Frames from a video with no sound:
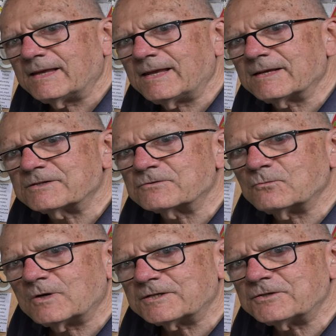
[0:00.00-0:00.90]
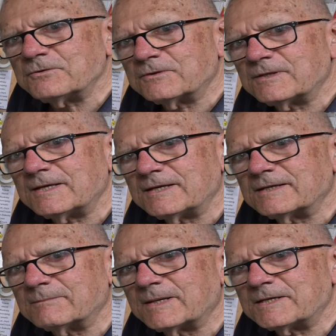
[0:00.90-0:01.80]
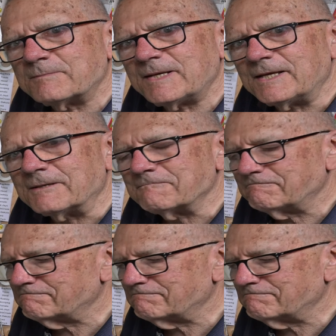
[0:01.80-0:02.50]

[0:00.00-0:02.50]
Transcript: It's what you think it might be.